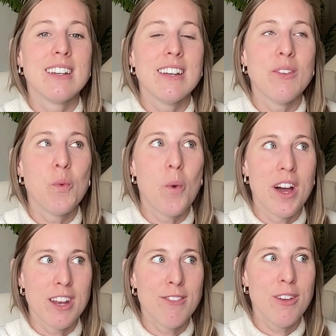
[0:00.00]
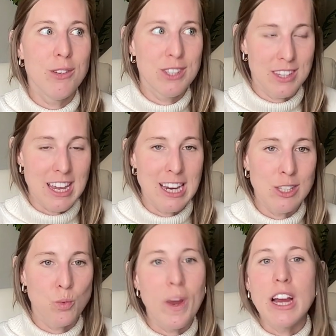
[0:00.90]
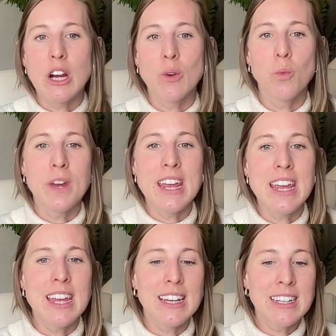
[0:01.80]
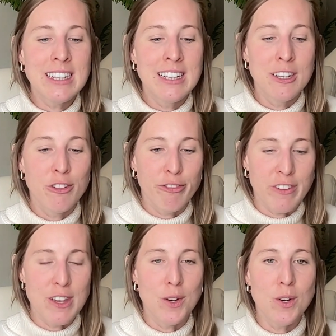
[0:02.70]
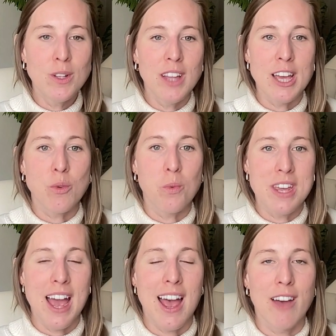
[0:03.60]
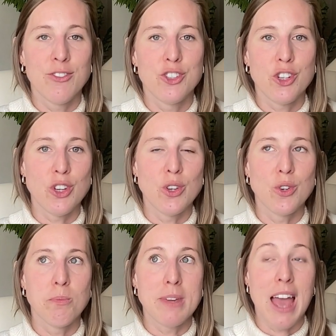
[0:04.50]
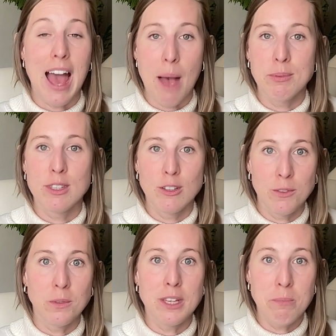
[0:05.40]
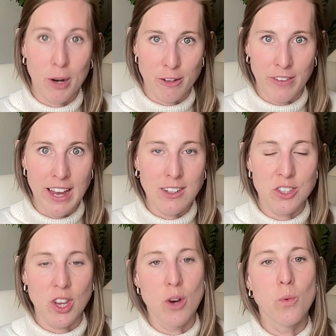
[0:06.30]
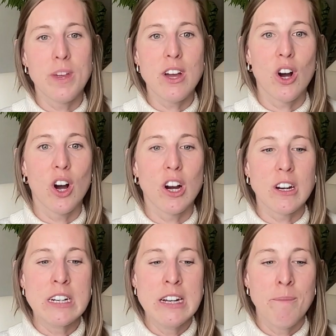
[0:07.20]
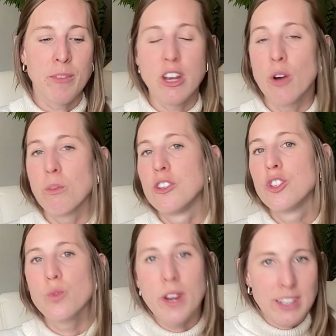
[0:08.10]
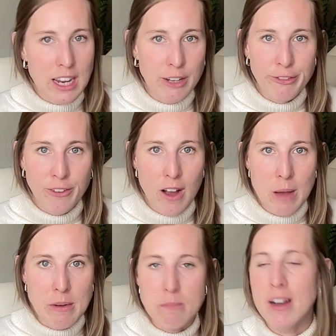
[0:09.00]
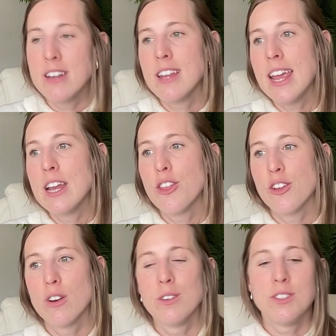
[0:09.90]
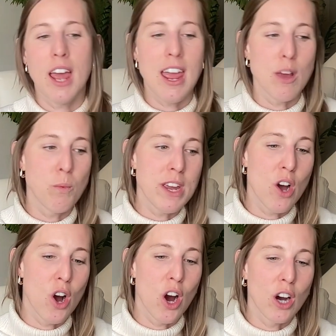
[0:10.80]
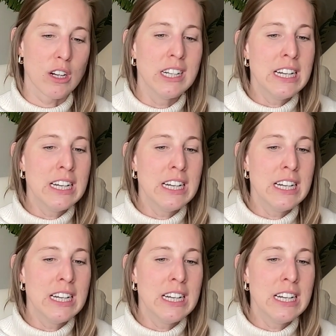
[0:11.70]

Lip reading: one of those things where we feel like we have to be absolutely perfect. So we are, restricting from Monday to Thursday. We are,